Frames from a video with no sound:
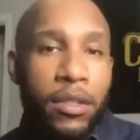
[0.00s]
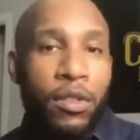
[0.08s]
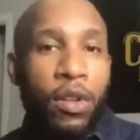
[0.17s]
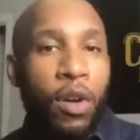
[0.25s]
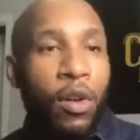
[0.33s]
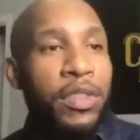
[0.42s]
You
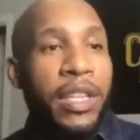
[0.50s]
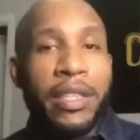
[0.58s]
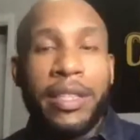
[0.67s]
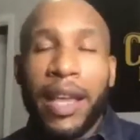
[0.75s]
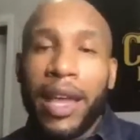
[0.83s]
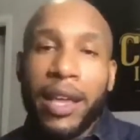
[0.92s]
know, the
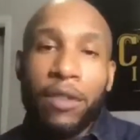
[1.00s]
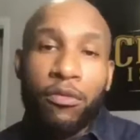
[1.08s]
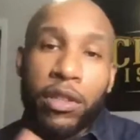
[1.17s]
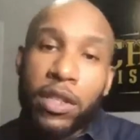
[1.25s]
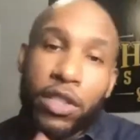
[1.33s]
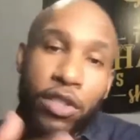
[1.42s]
day
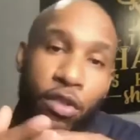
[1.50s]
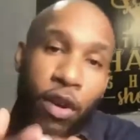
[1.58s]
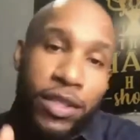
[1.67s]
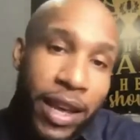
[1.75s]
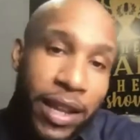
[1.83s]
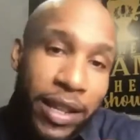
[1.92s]
really
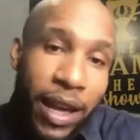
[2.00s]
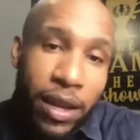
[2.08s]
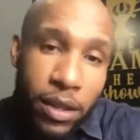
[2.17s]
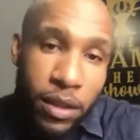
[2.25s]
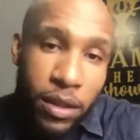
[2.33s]
starts at night.